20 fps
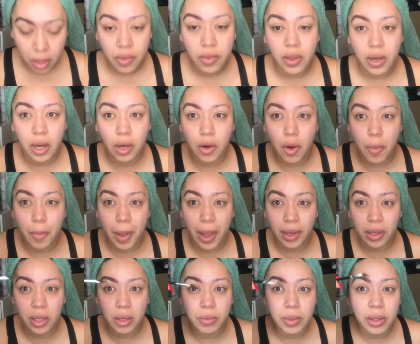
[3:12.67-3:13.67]
Then I'll go
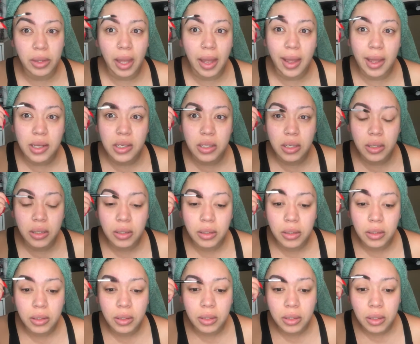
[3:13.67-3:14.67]
back in with that
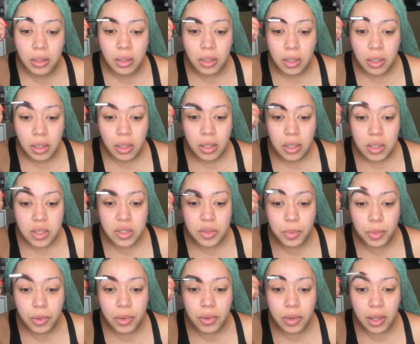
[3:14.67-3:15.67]

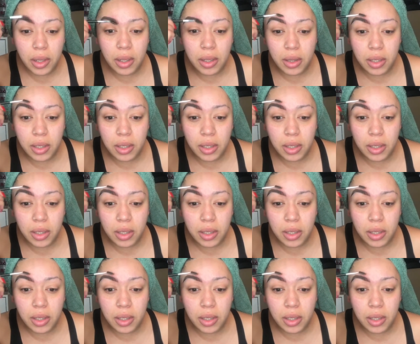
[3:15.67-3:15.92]
spoolie